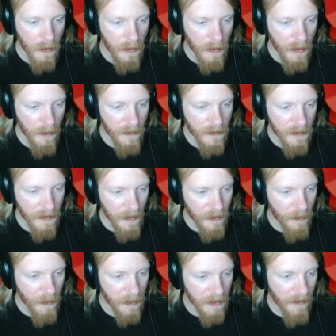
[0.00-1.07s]
They have
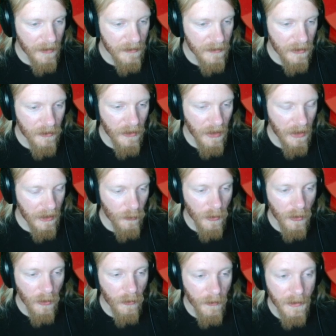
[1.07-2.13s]
such a big advantage, and
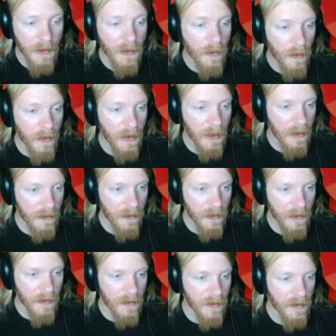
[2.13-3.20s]
we already know that
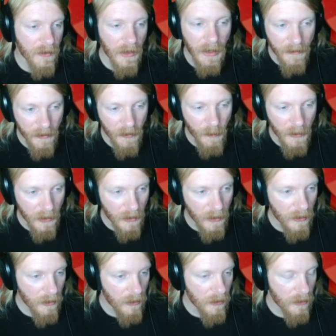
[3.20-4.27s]
Greece does not have the
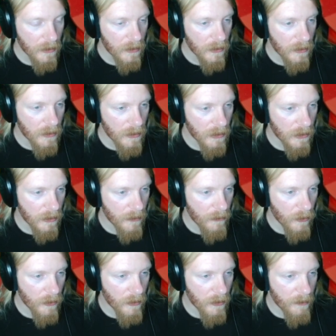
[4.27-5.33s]
speed
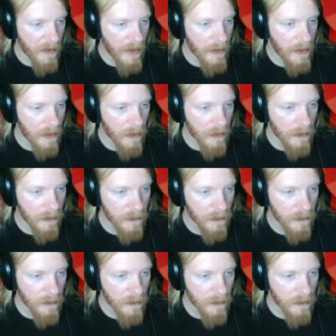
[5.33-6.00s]
or the pathing.